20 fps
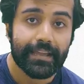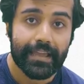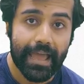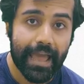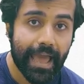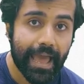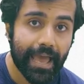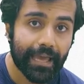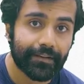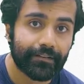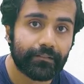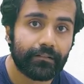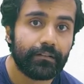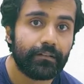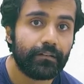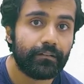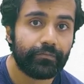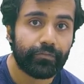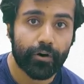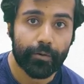and
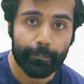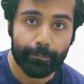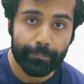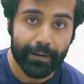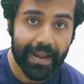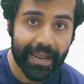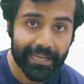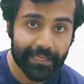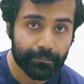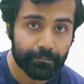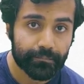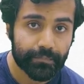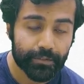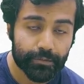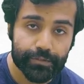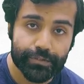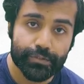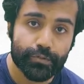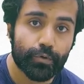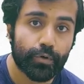for prime
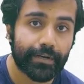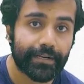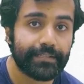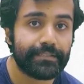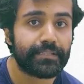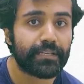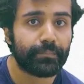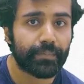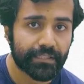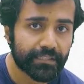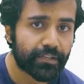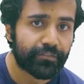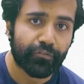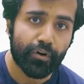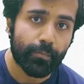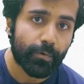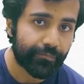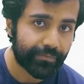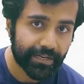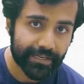you store in some other
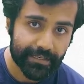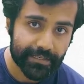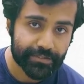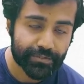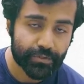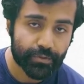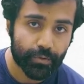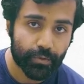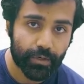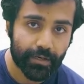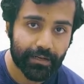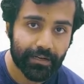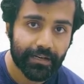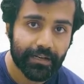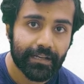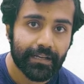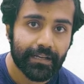form of data store